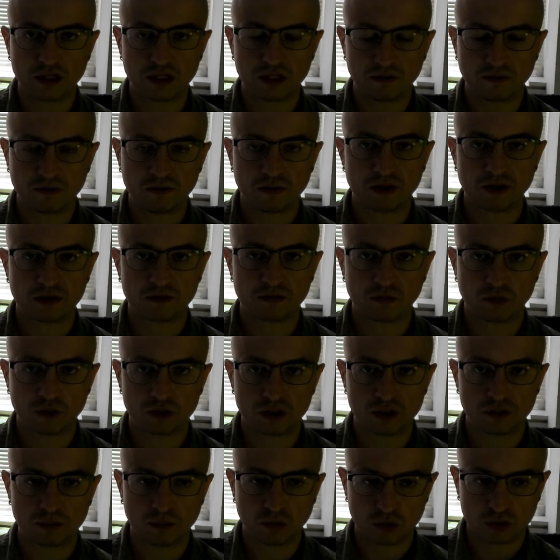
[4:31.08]
effect for
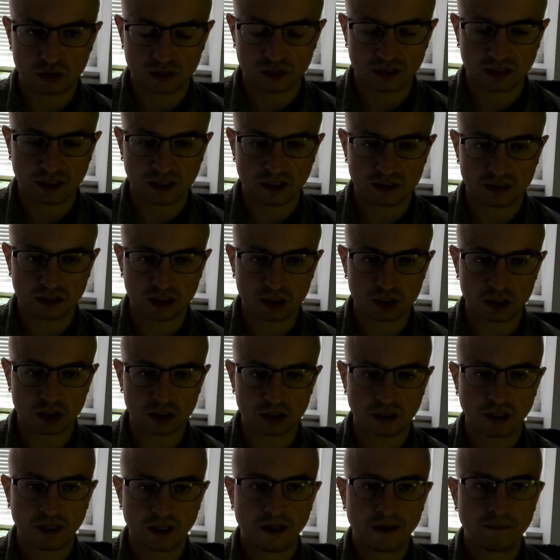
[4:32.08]

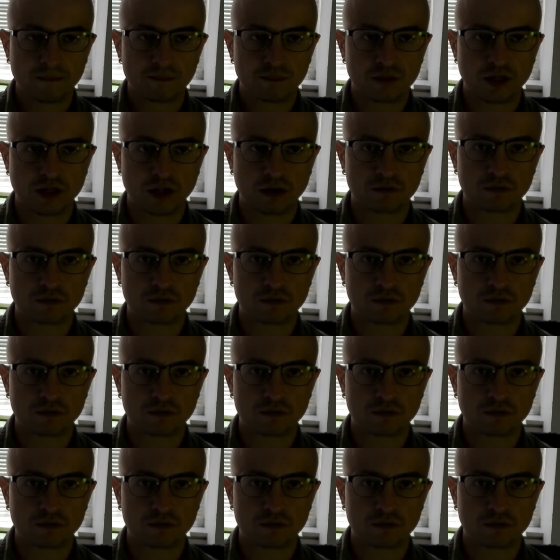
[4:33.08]
democratization. Then, of